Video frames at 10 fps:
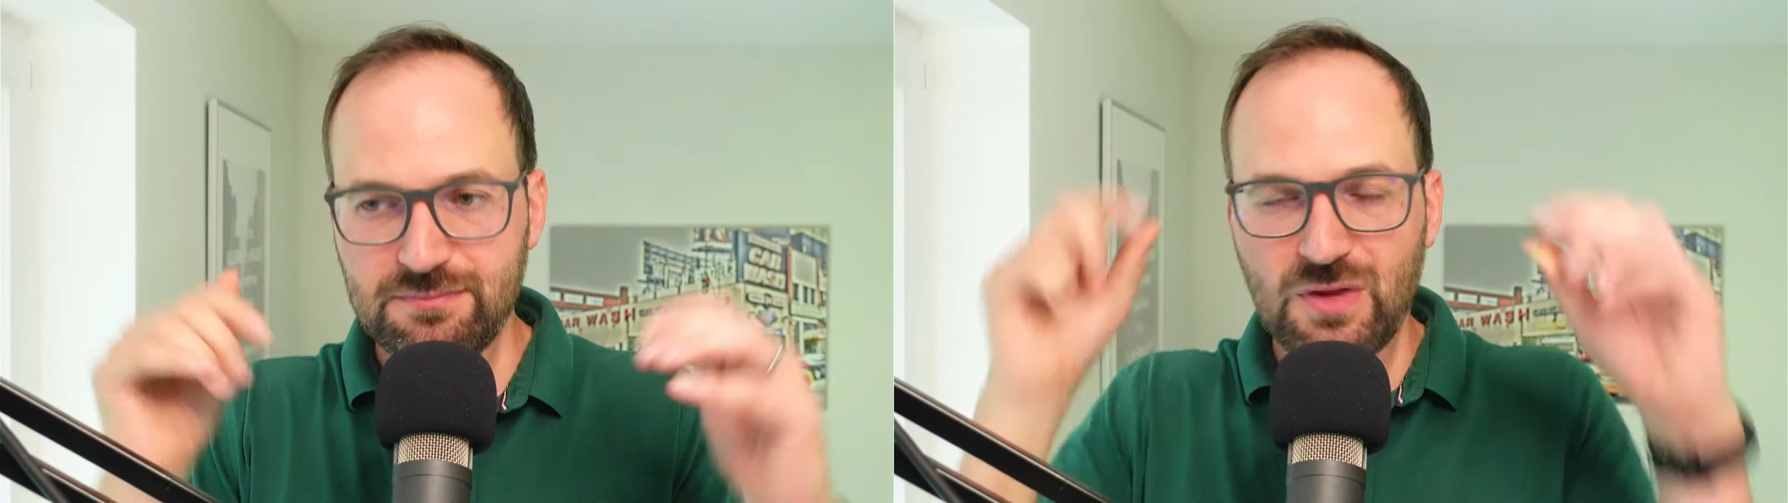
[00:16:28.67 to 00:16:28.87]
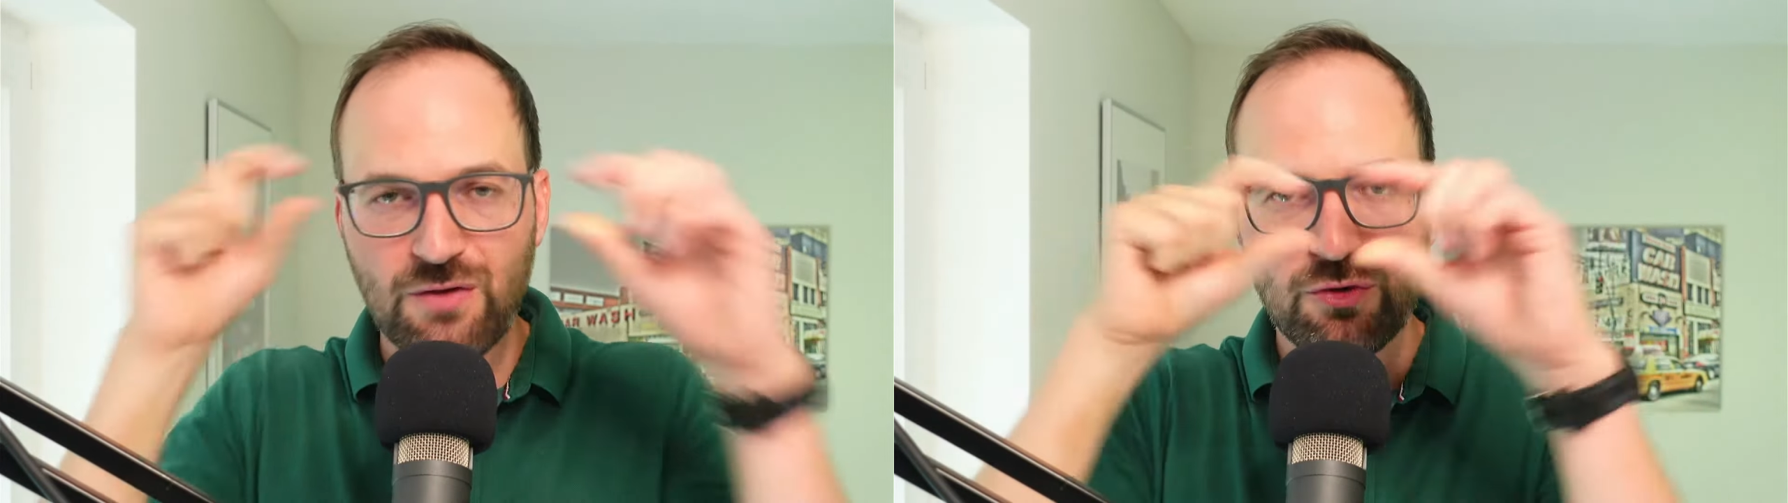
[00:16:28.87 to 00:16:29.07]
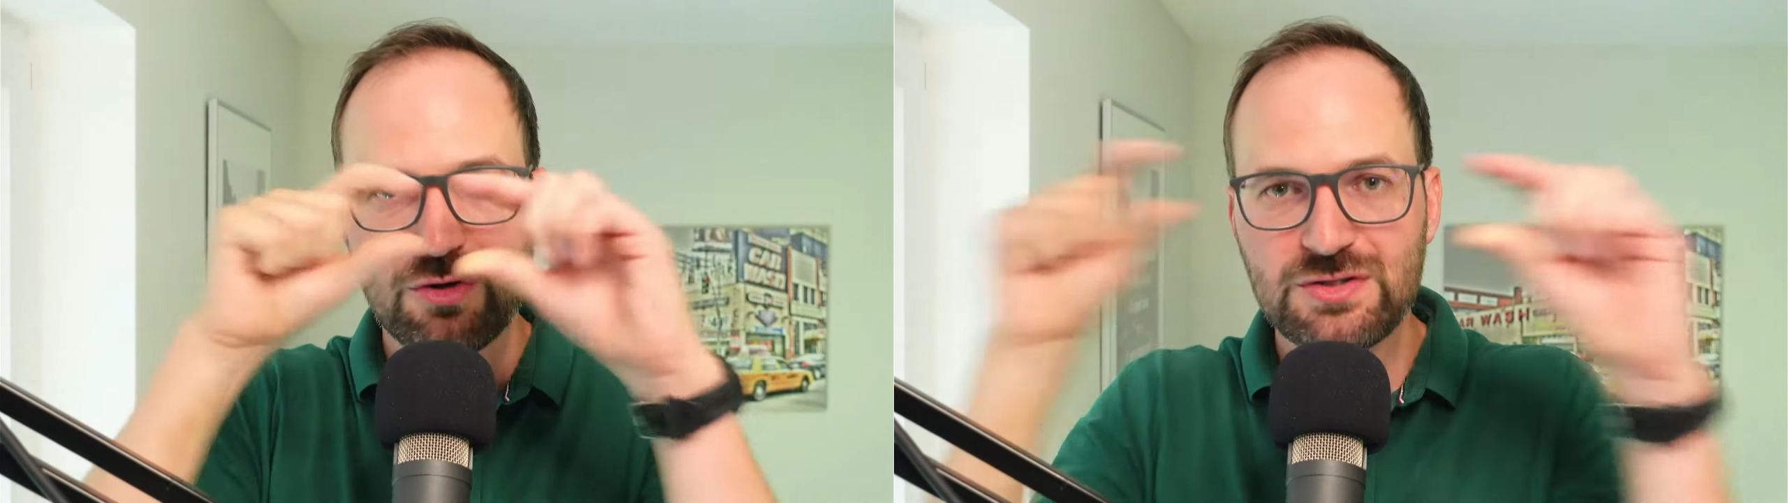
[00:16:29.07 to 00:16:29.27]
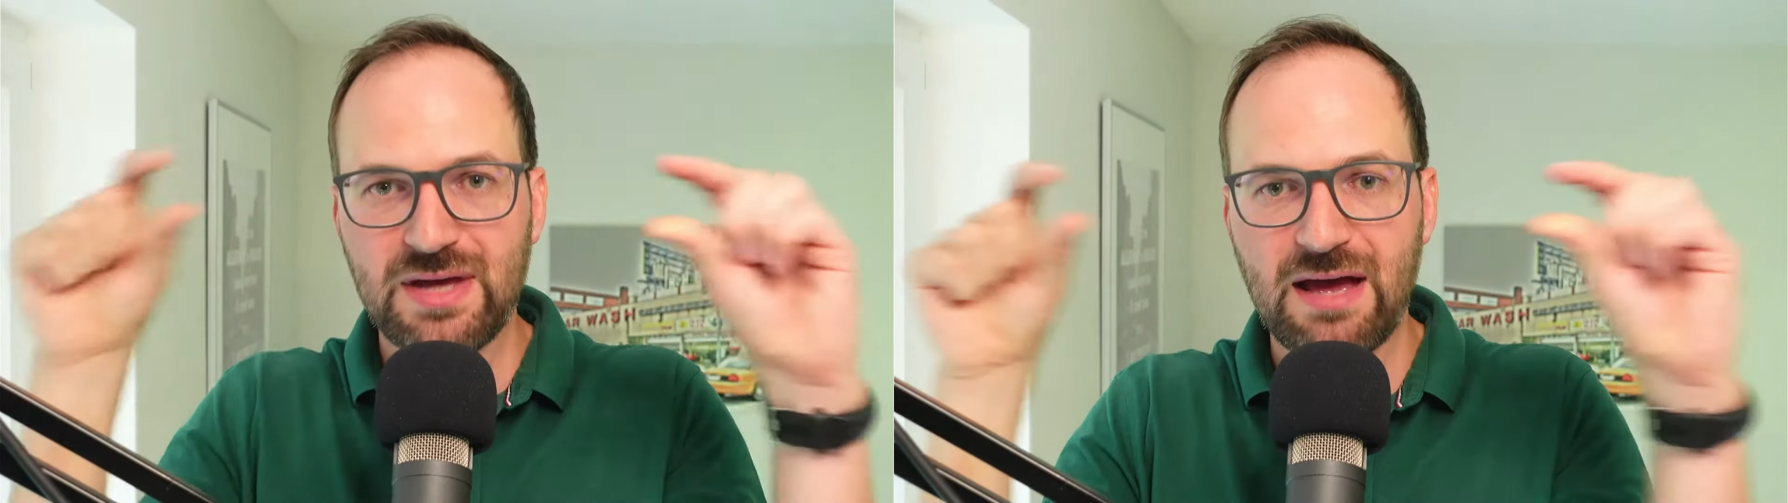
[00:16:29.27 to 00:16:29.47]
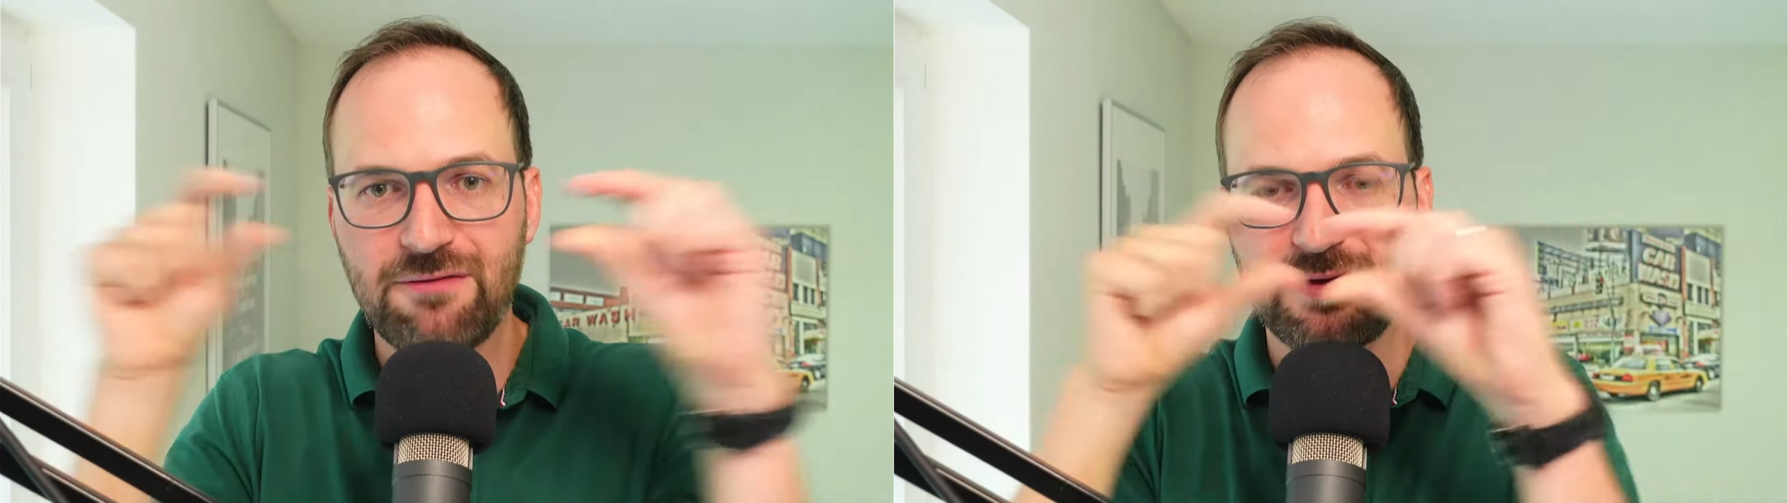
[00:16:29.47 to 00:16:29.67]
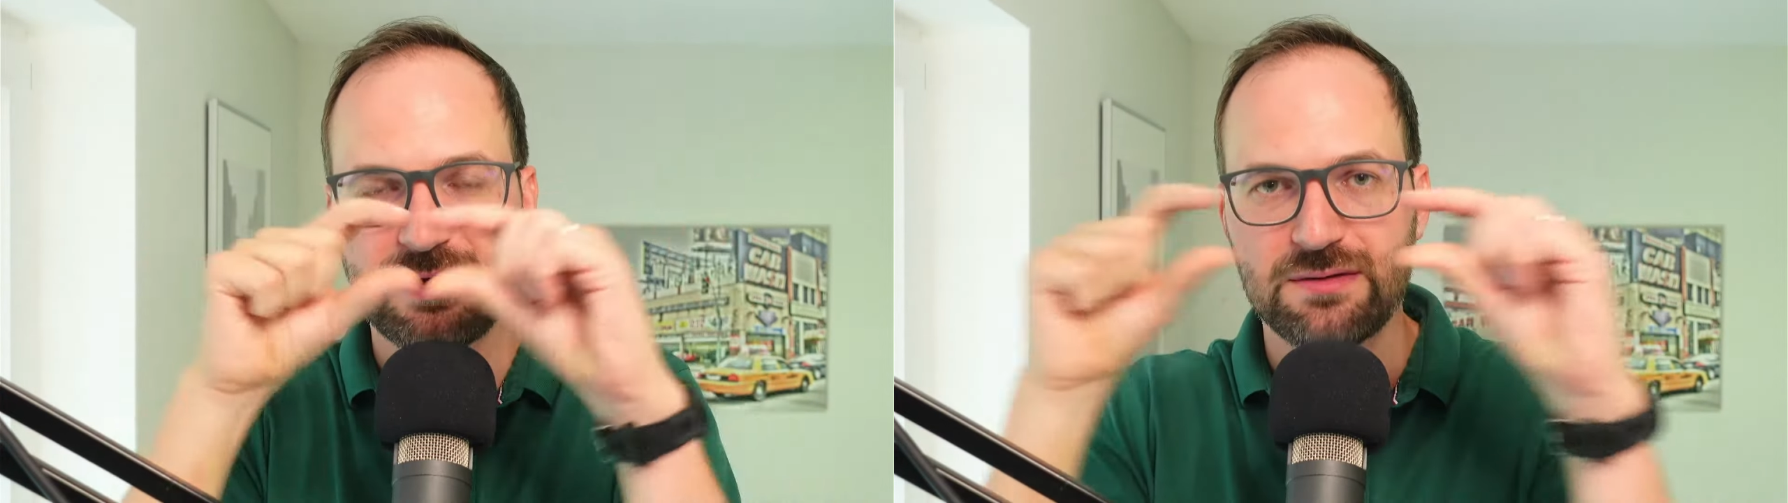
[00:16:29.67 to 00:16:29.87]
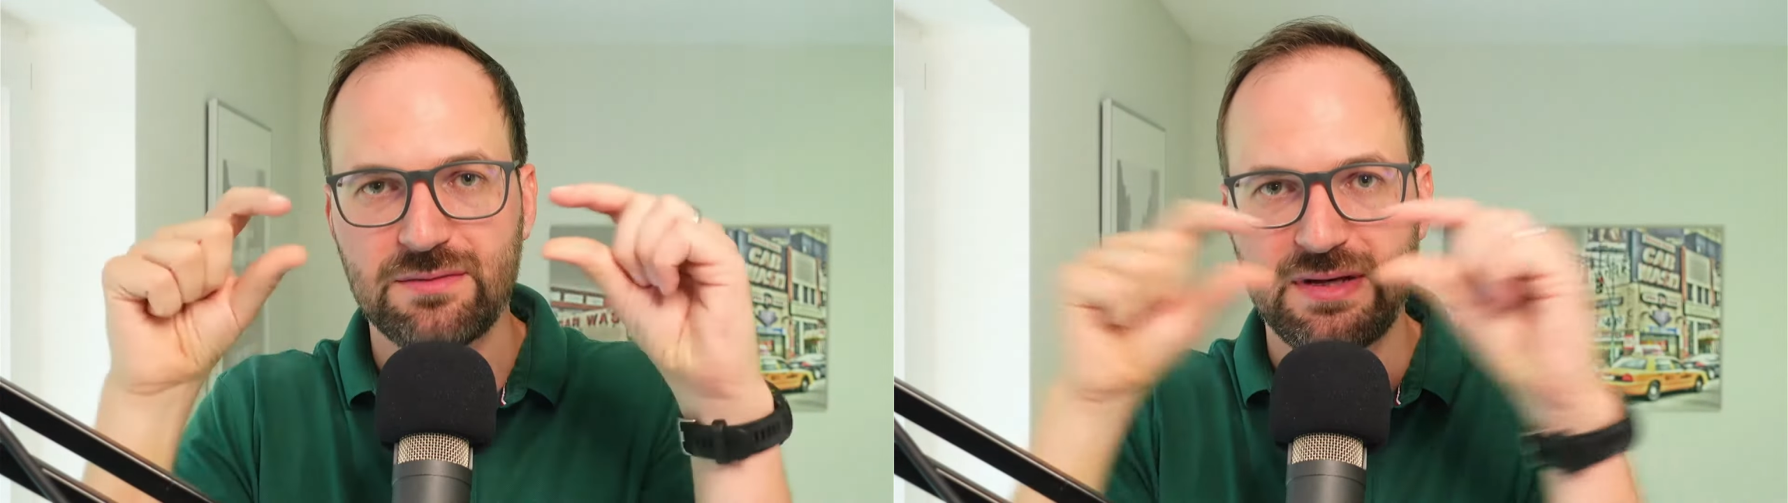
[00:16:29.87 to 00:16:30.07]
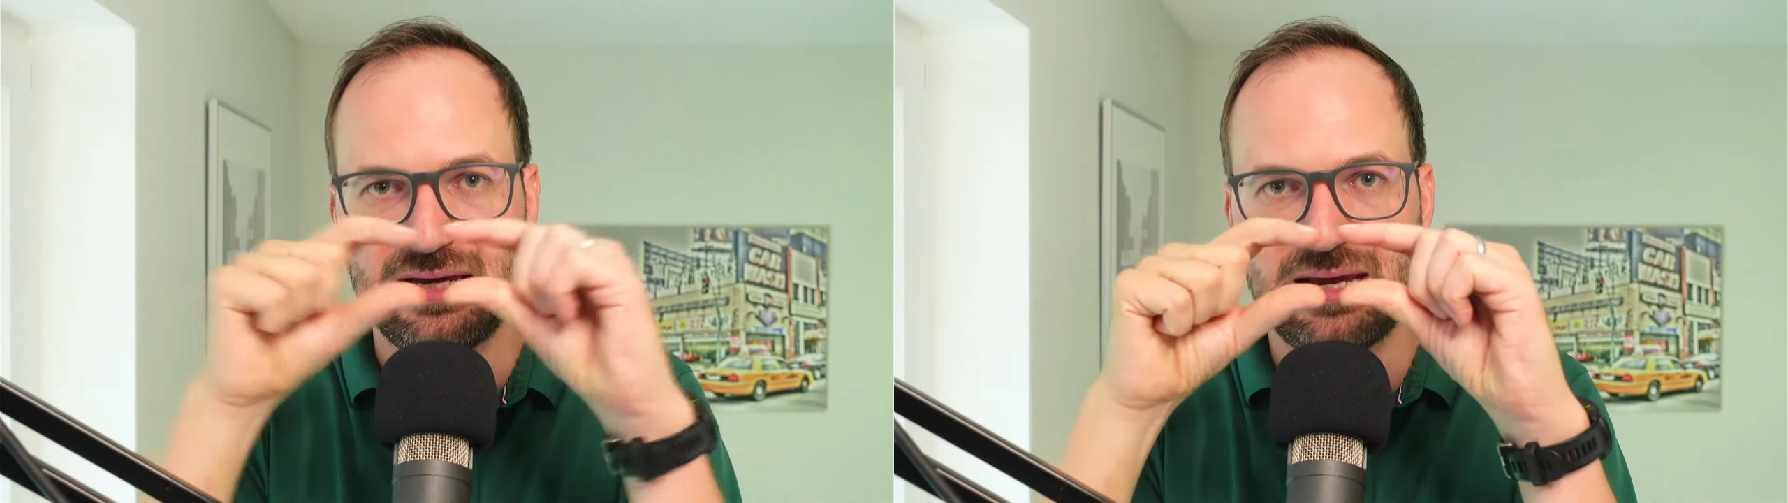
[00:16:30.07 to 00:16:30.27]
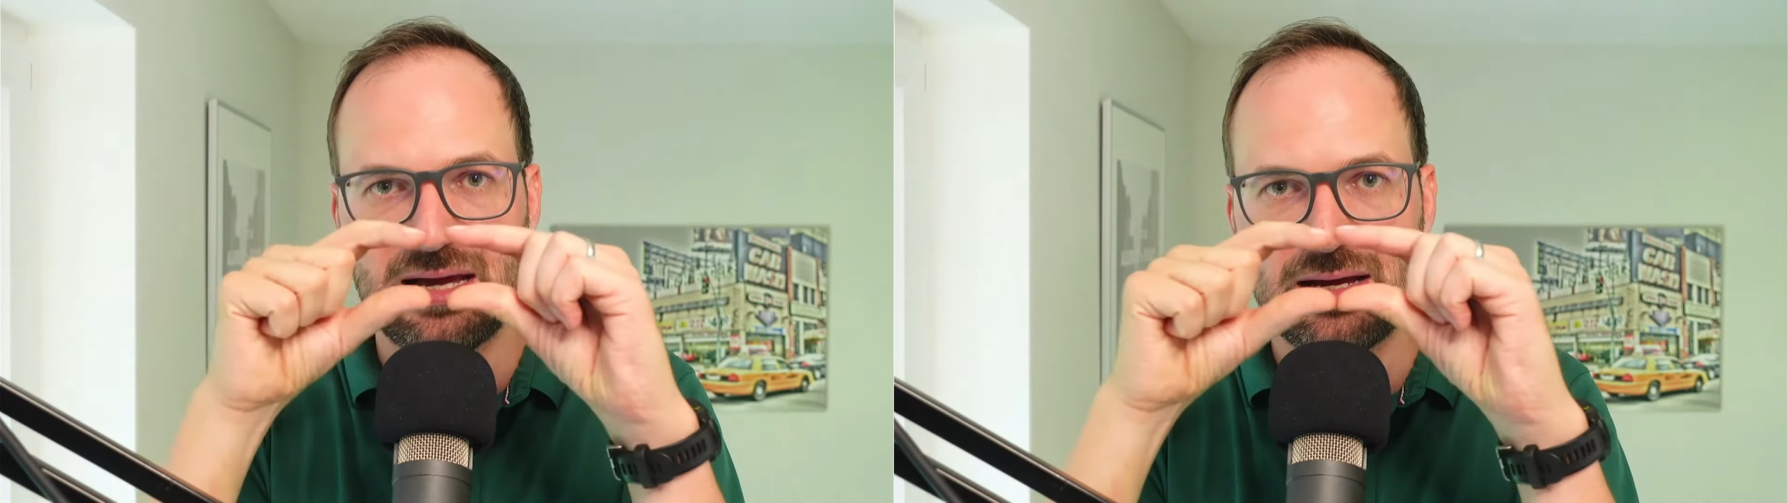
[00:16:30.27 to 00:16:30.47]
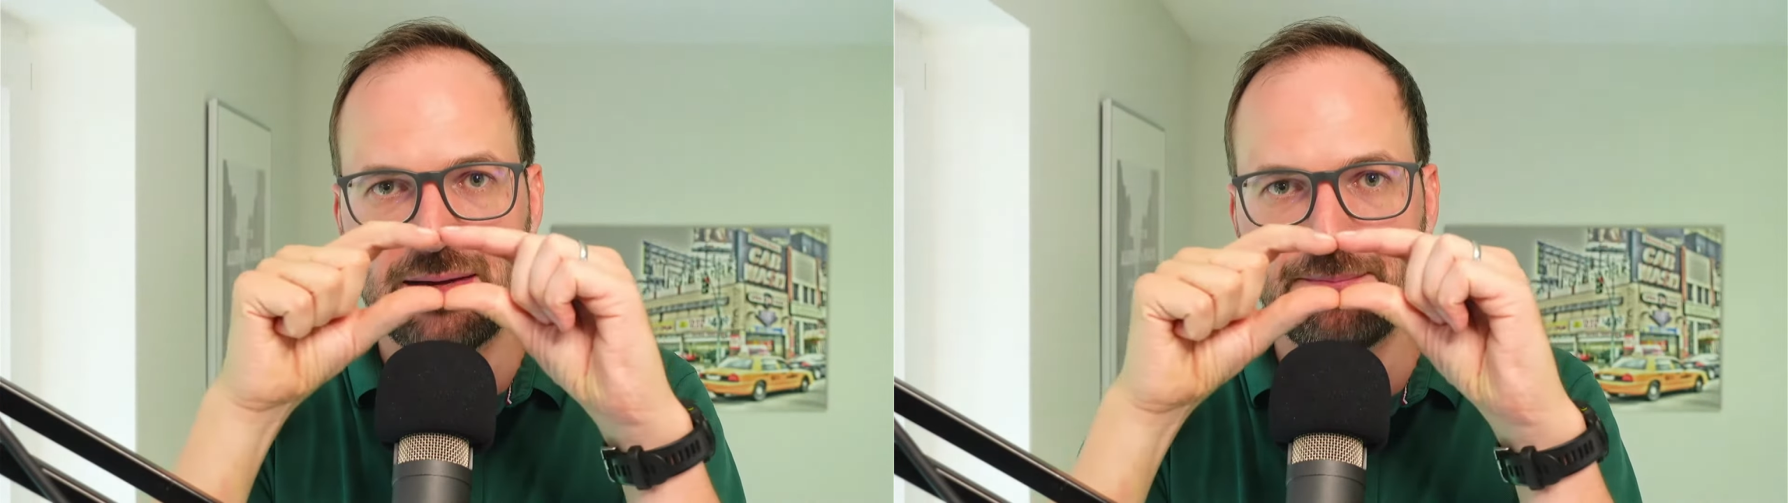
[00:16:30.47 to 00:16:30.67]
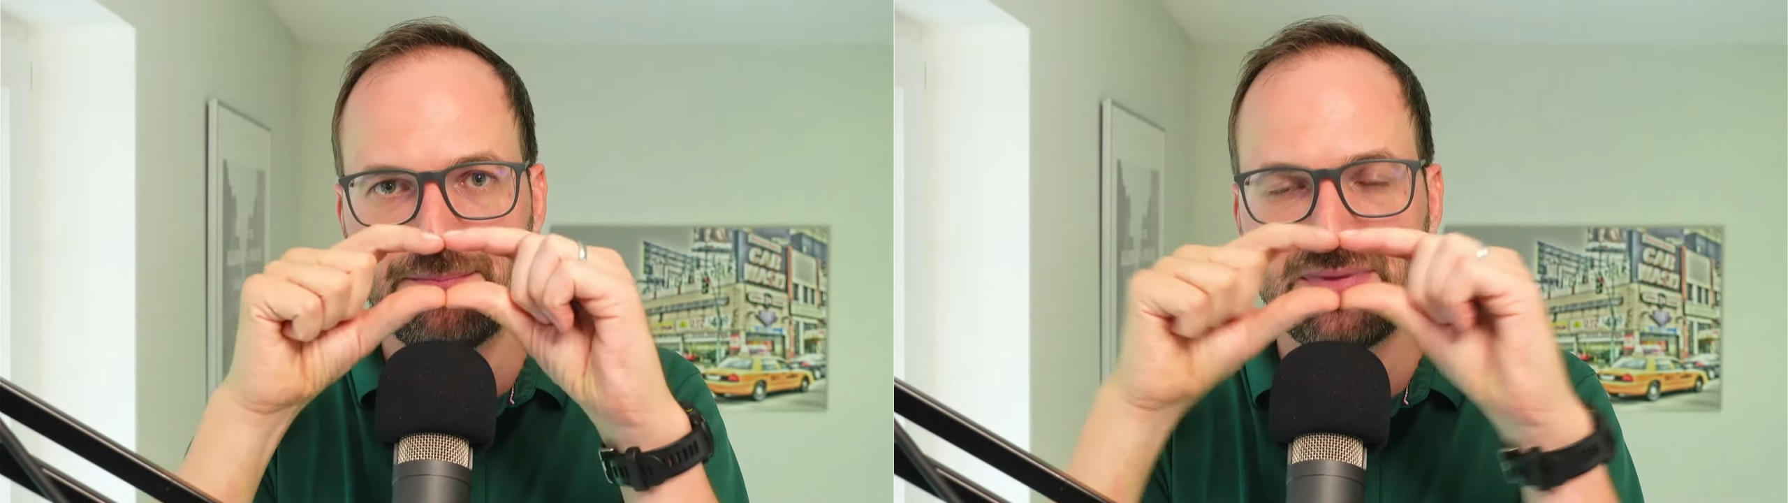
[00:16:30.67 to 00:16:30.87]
of course you have the the um,